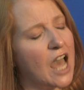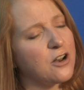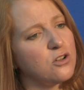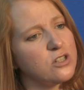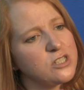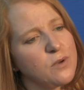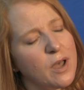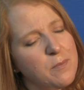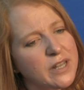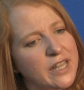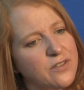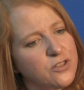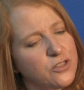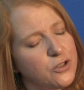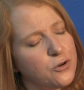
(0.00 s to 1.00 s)
And also I
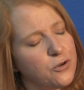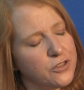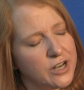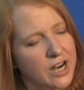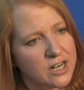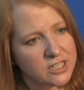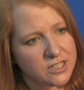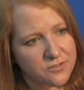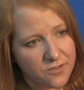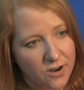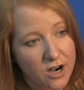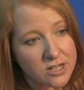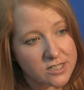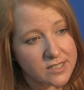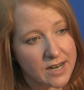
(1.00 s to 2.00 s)
believe that the Northern Ireland
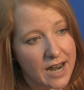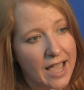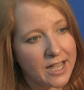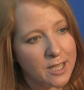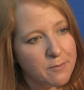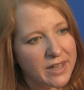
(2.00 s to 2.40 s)
Affairs Select